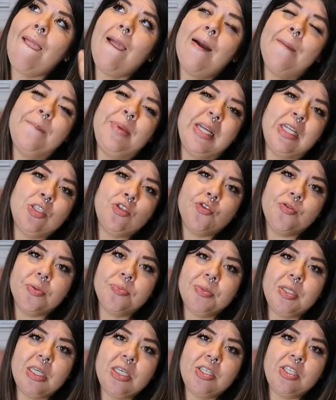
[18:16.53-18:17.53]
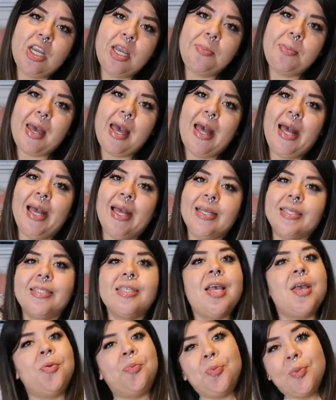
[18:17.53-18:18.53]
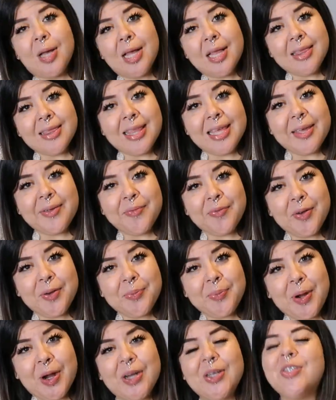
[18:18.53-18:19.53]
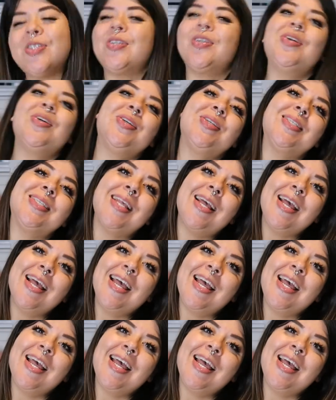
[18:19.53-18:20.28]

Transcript: a pinch from T J Maxx and one thing from Marshalls.